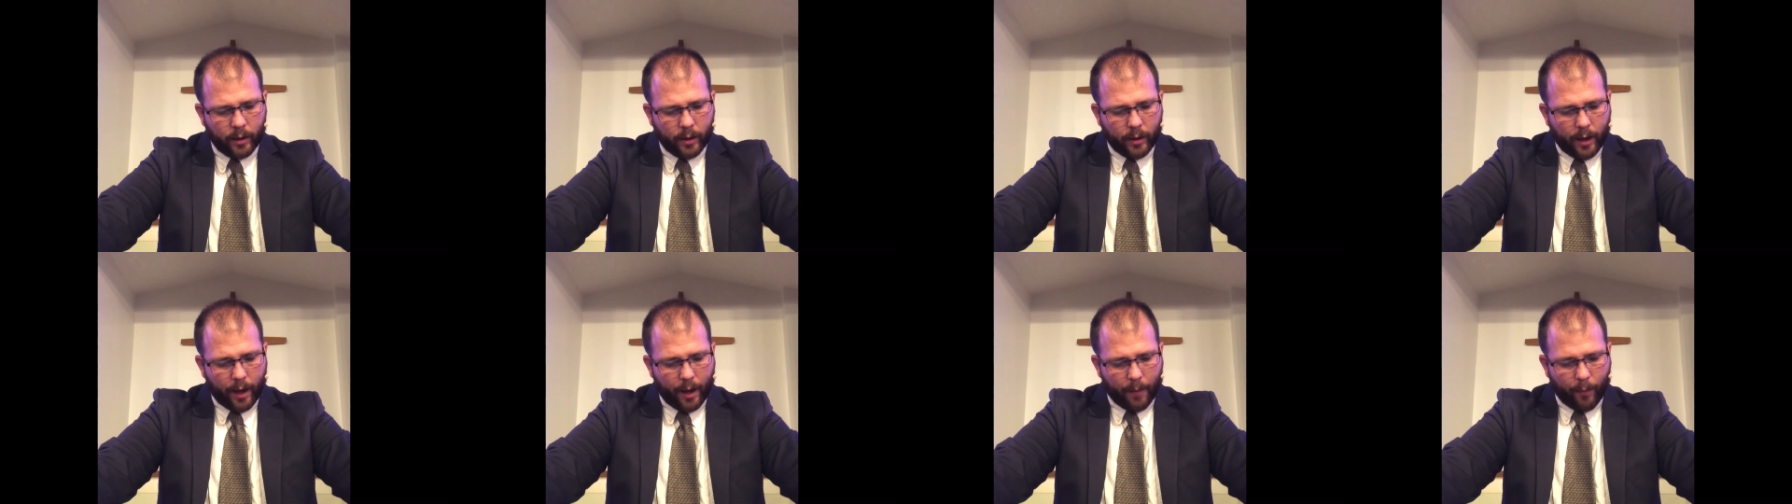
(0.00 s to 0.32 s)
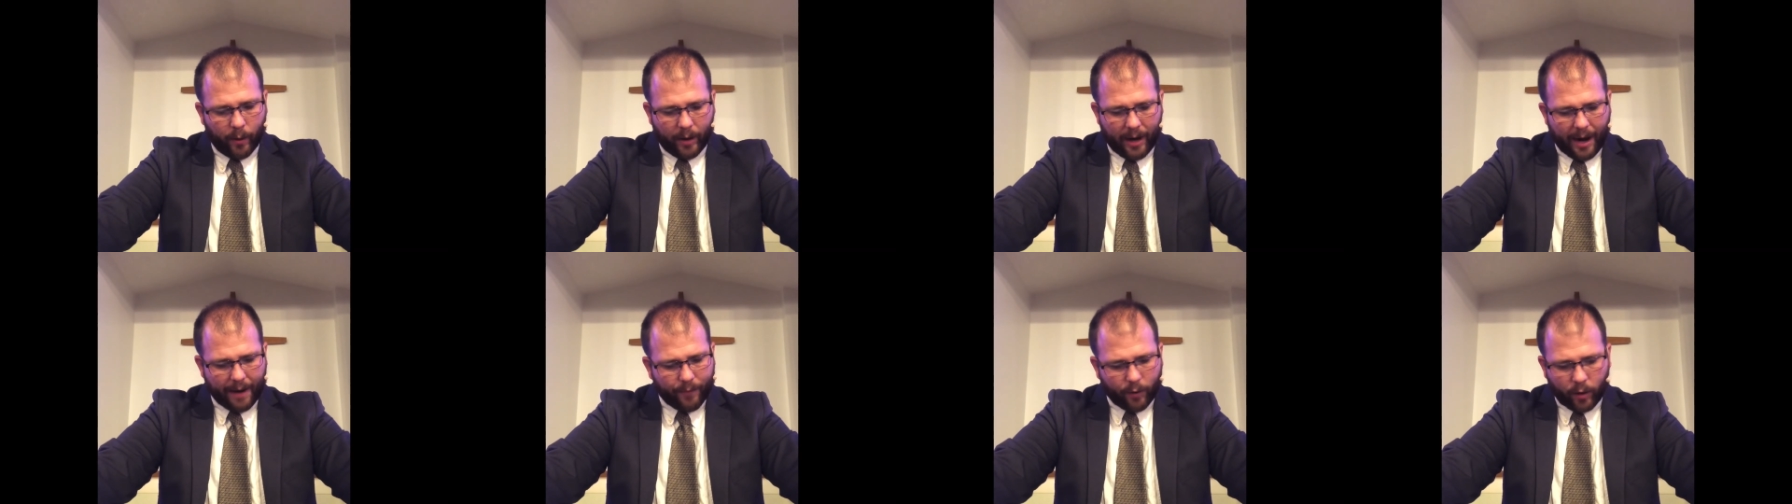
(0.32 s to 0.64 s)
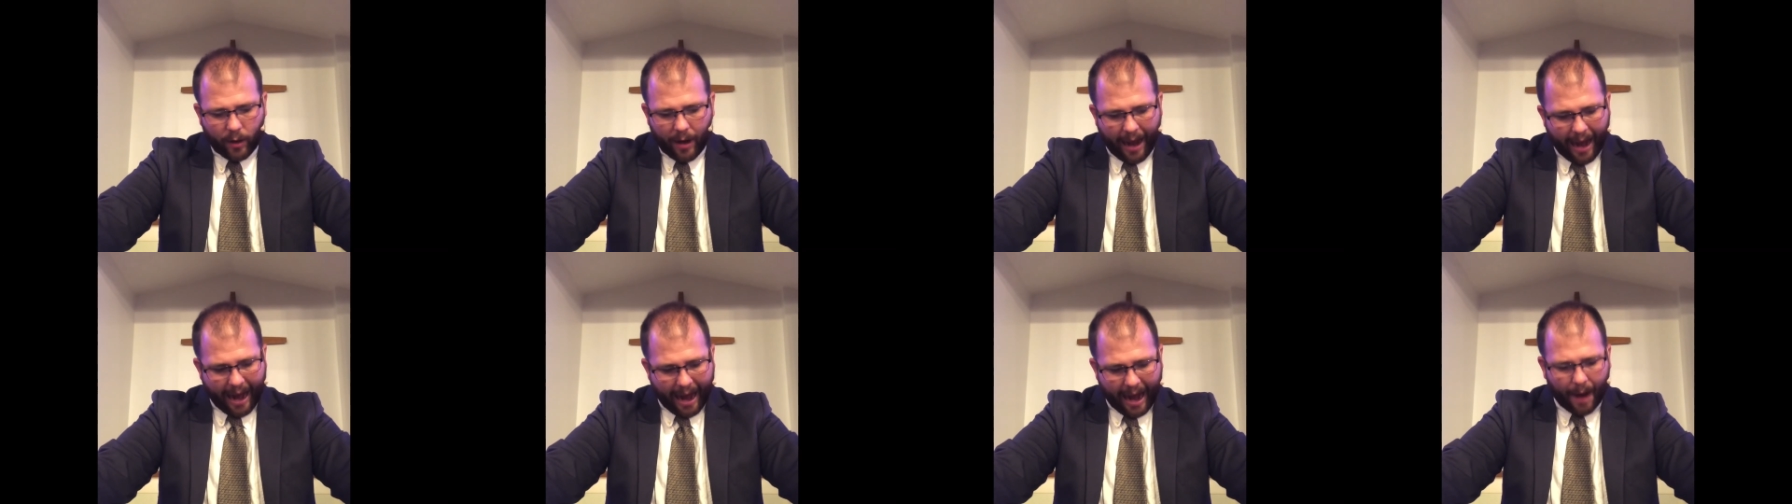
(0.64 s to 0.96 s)
and whatever
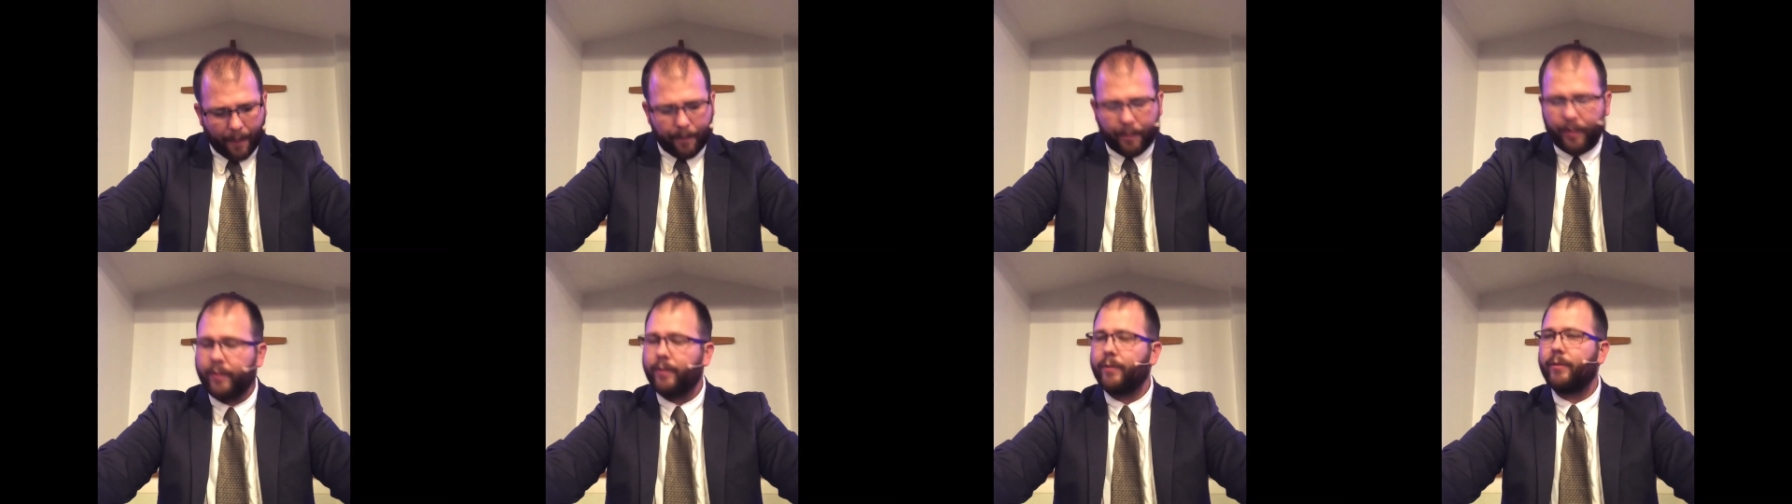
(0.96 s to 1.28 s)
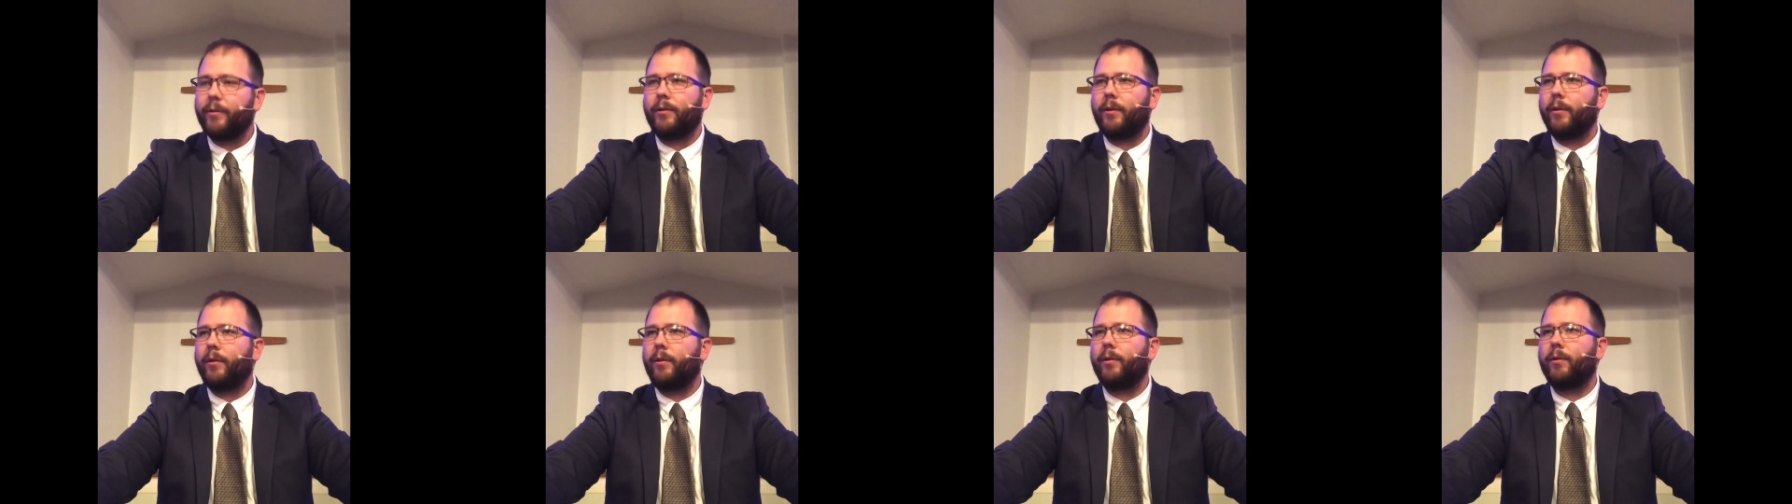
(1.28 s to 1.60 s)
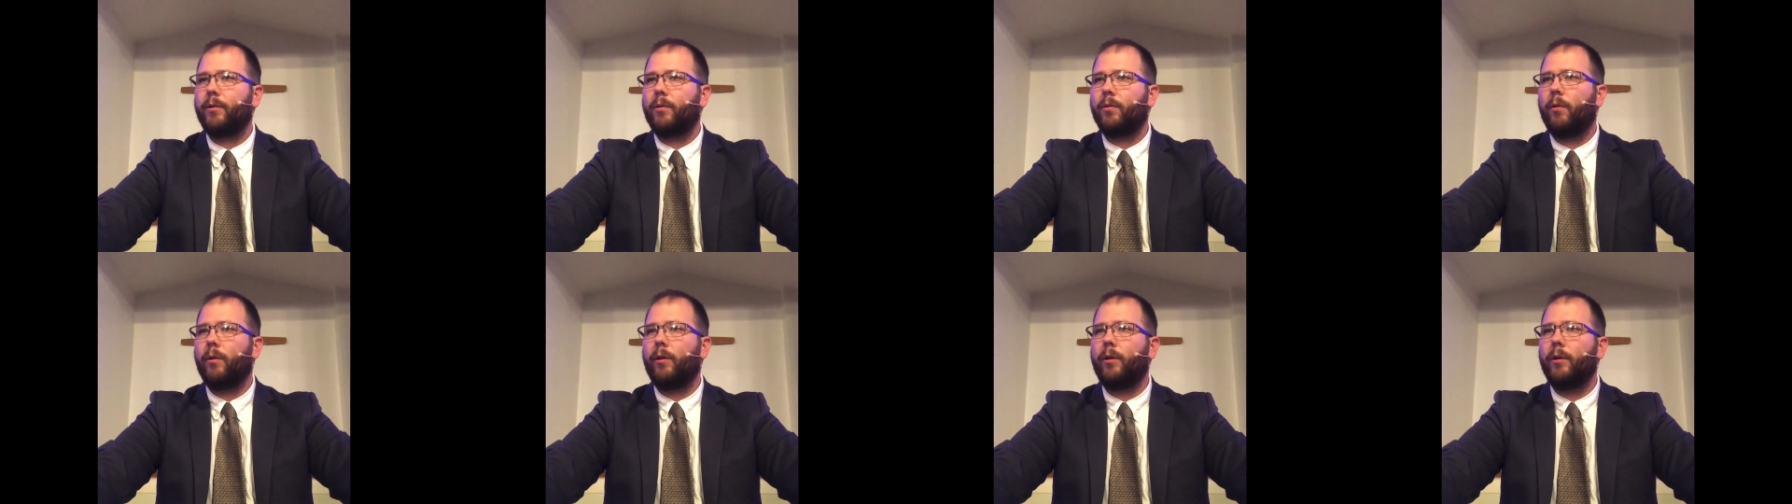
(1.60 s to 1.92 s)
happens to
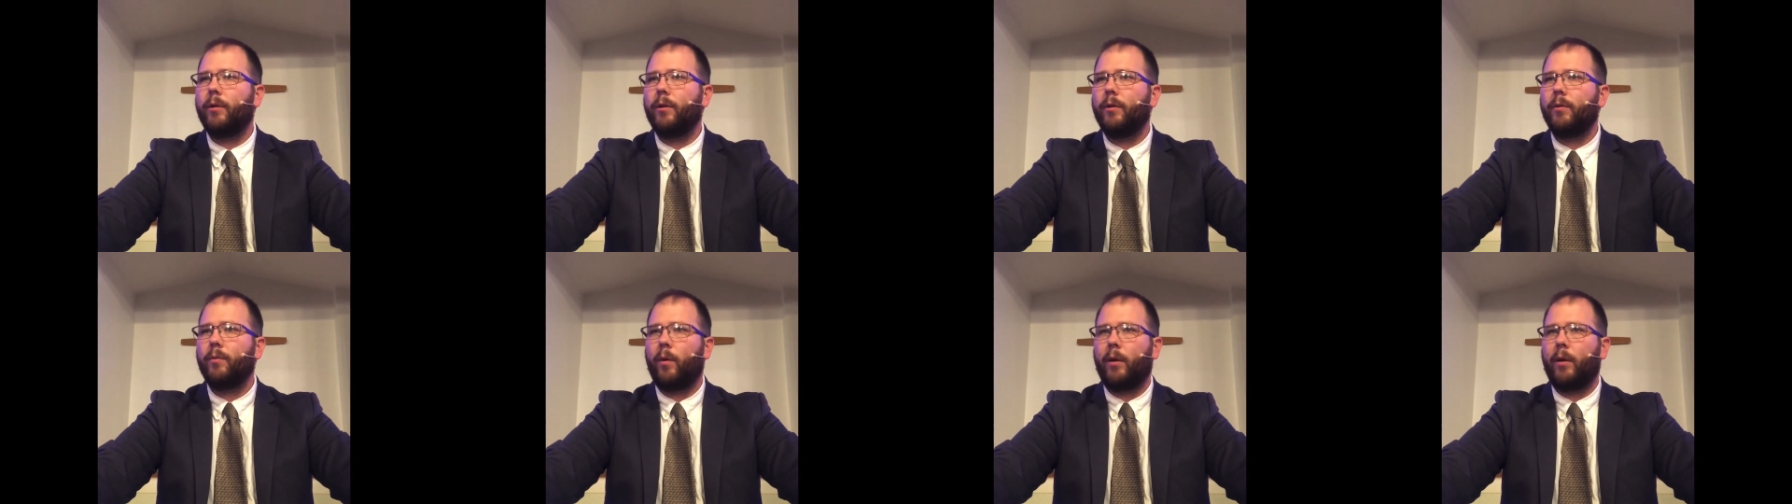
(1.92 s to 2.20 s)
this world,